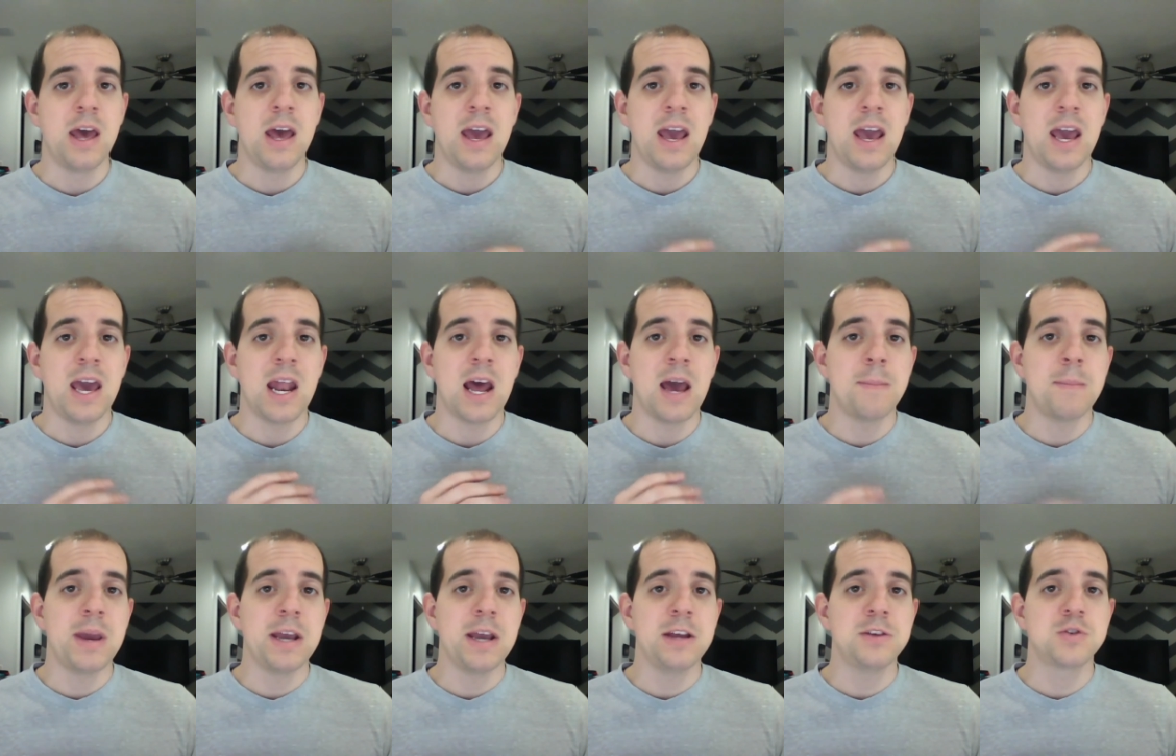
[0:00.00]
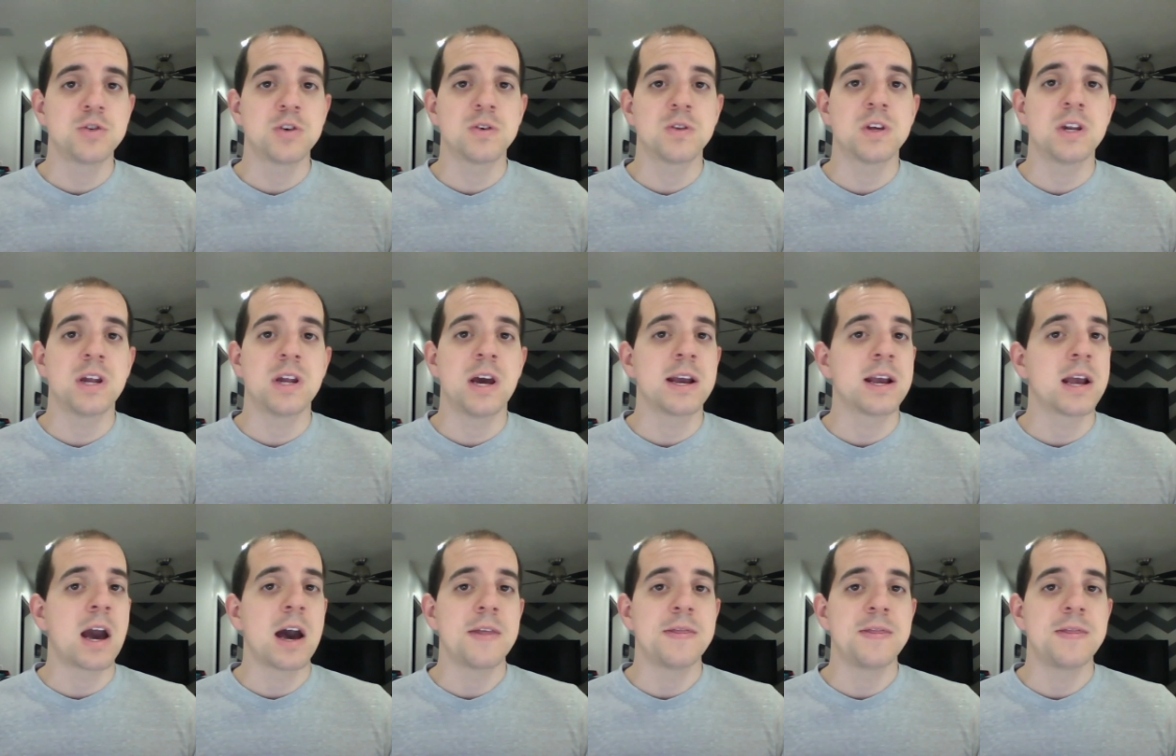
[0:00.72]
And I made sure that I
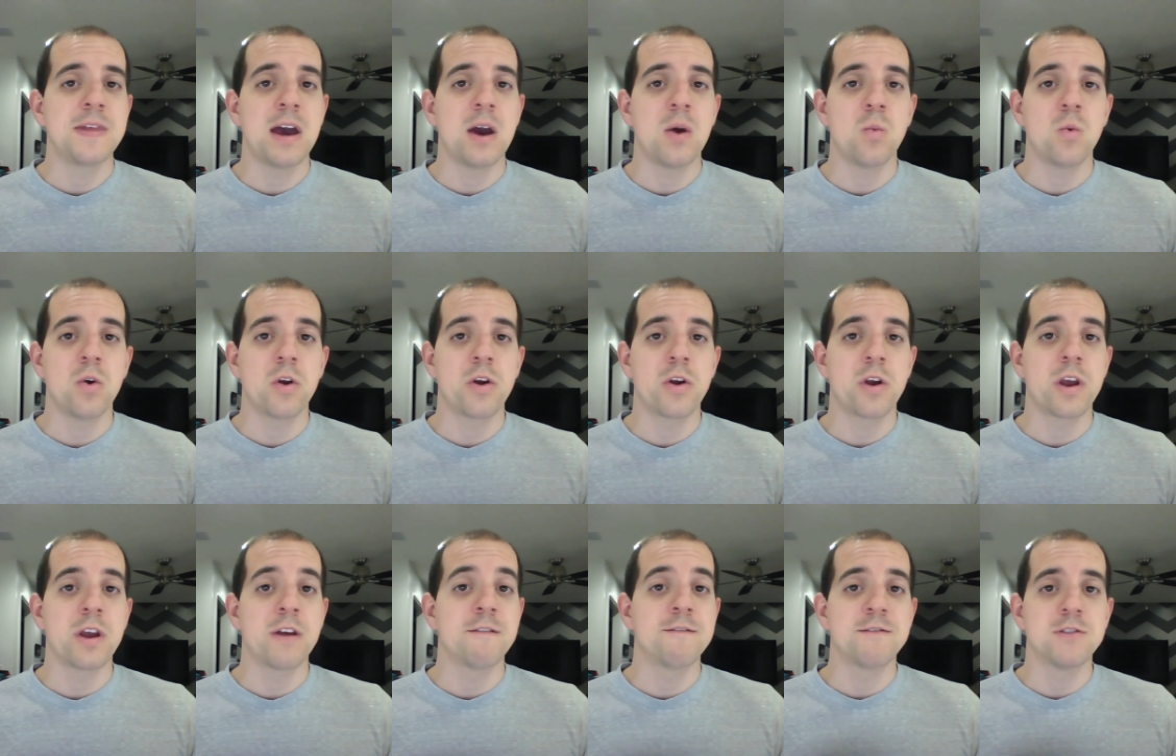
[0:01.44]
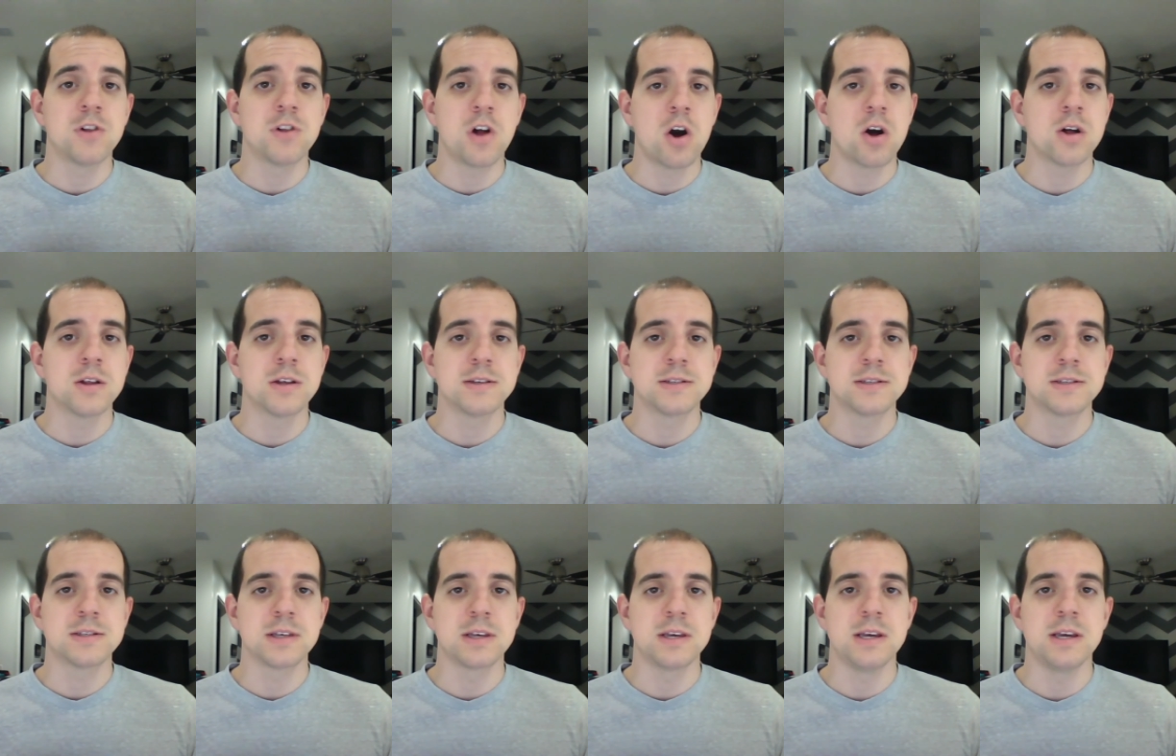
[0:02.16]
got that working
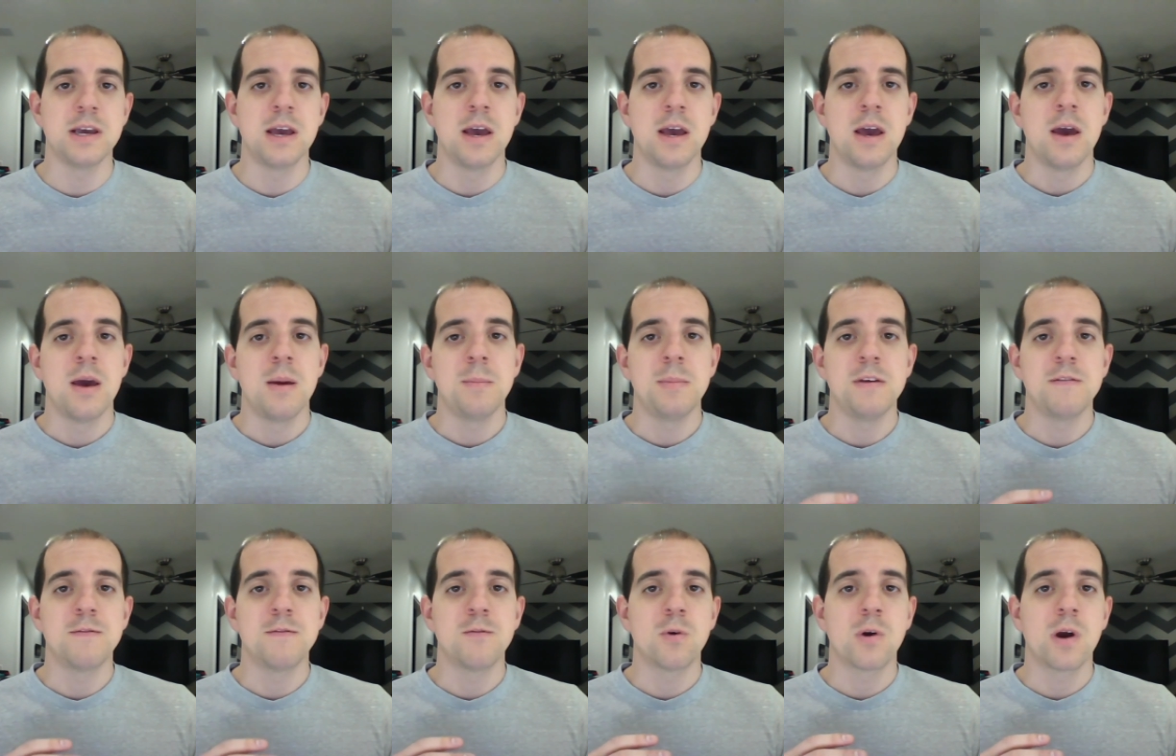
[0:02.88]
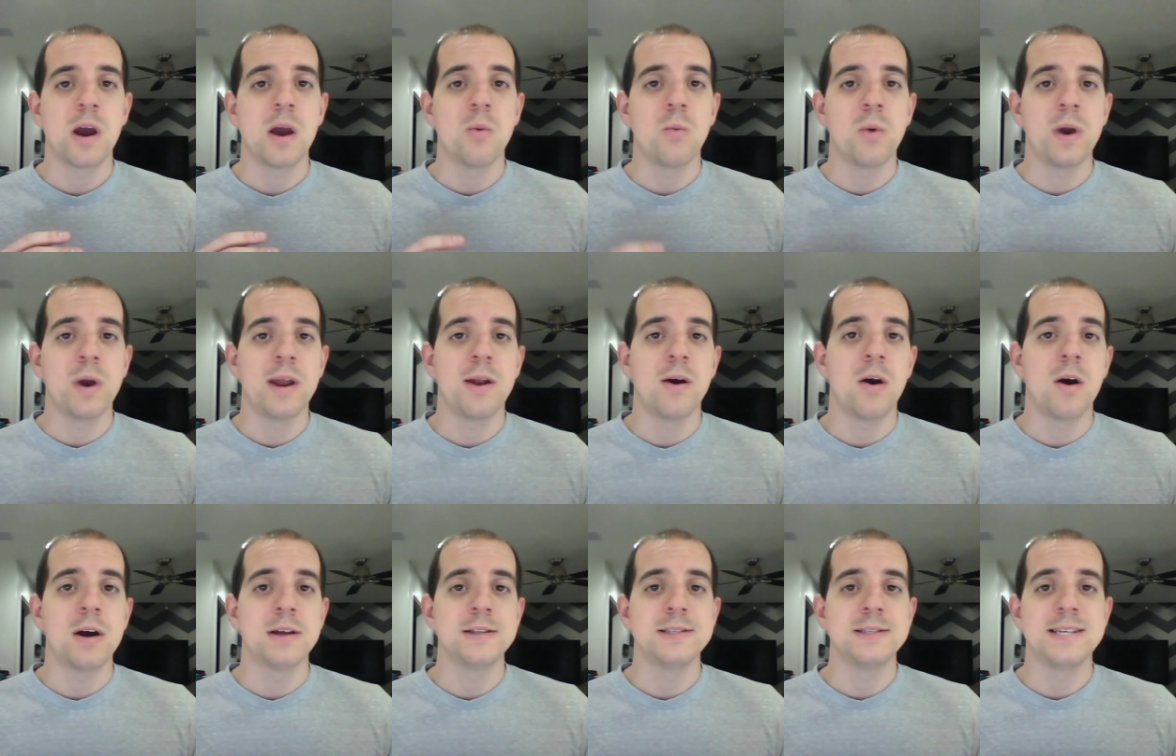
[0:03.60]
flawlessly before I went
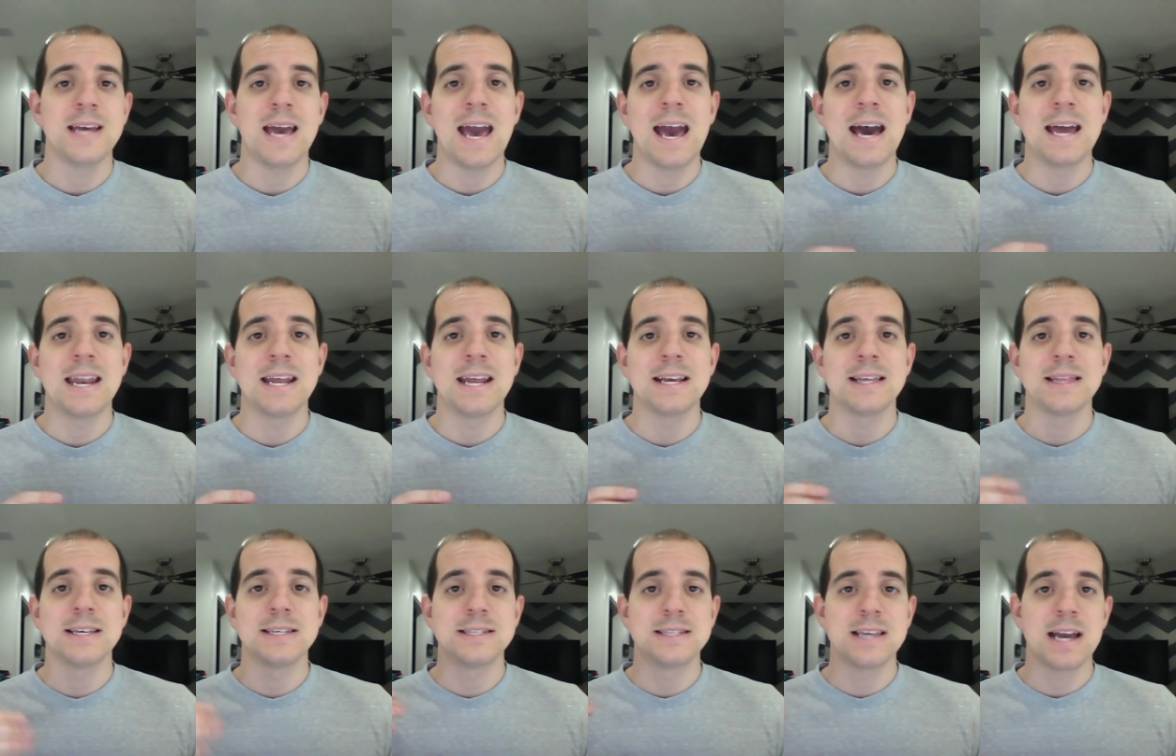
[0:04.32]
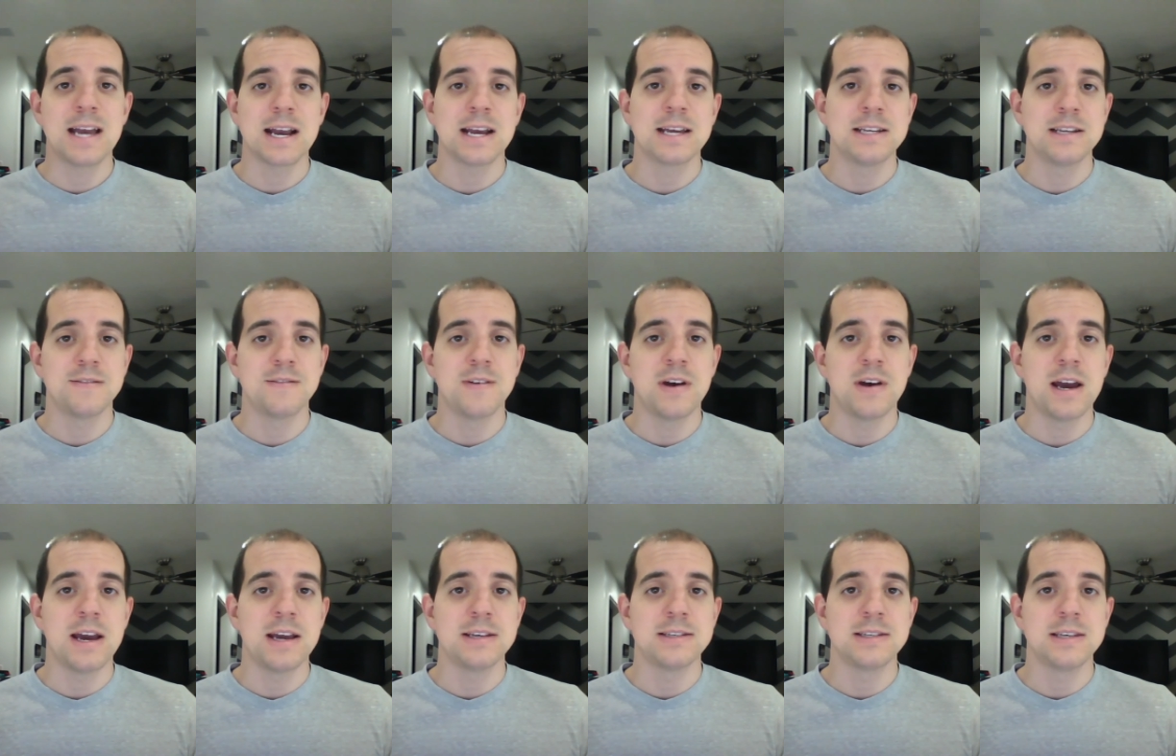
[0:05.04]
on to adding the second
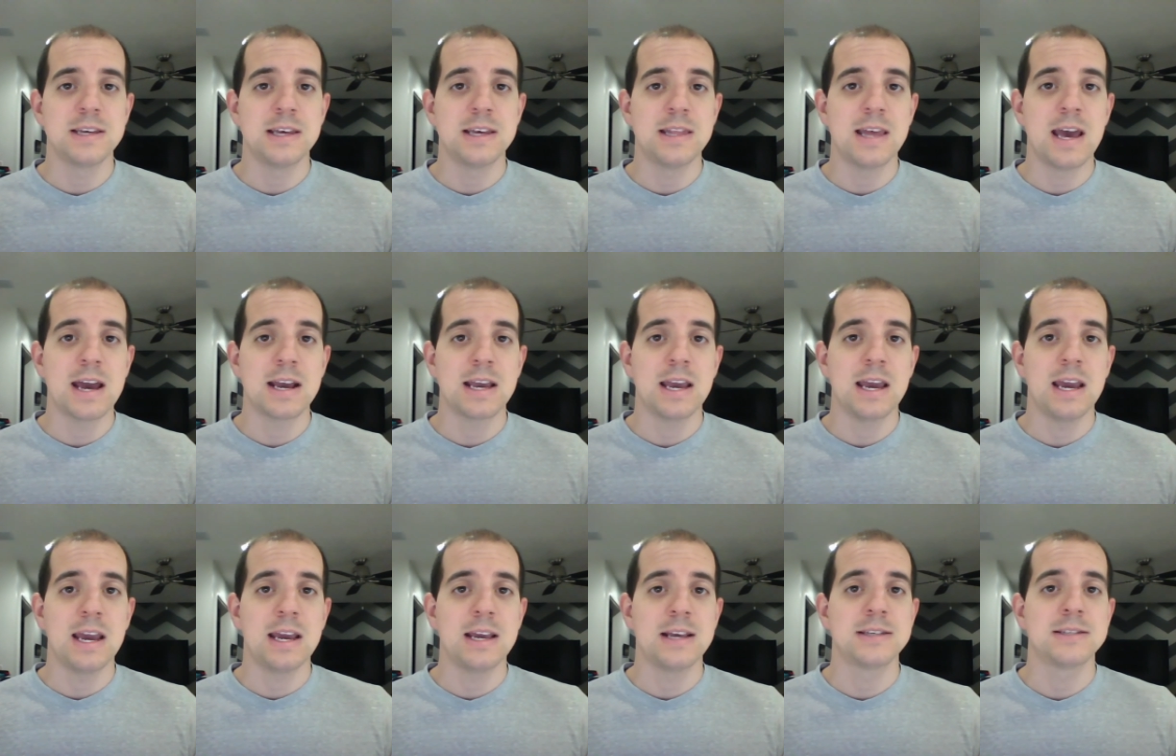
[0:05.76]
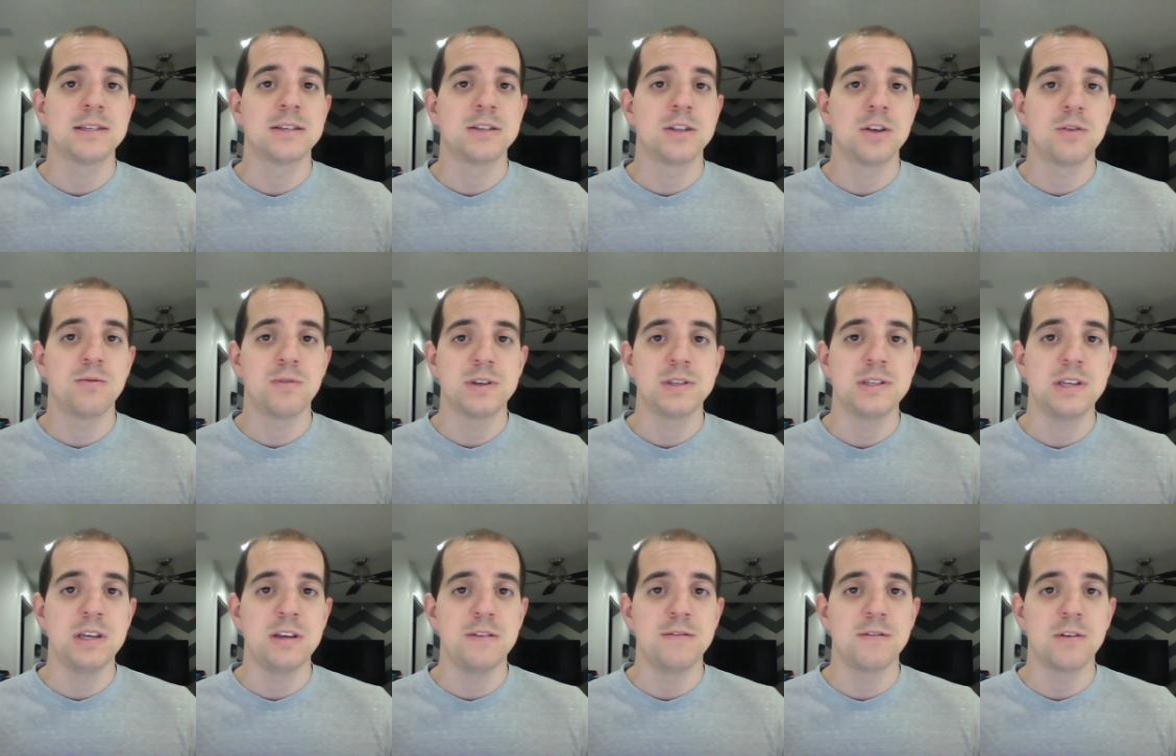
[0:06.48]
device, in that case, the
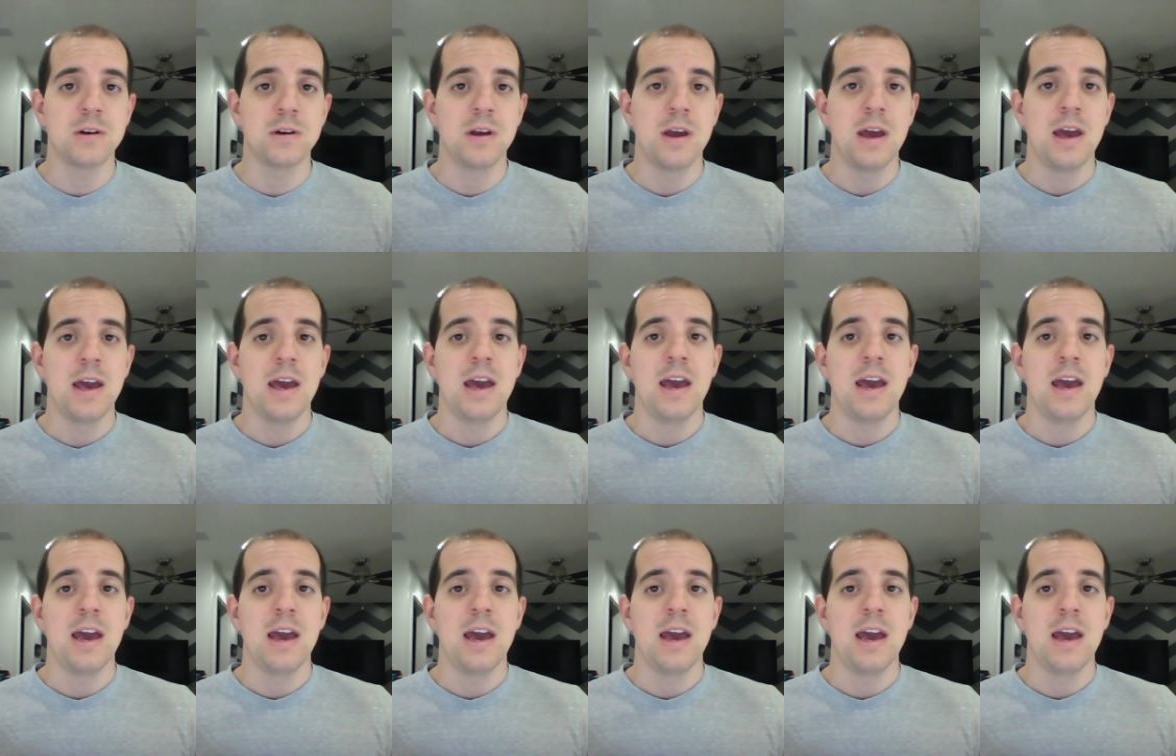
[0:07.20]
receiver.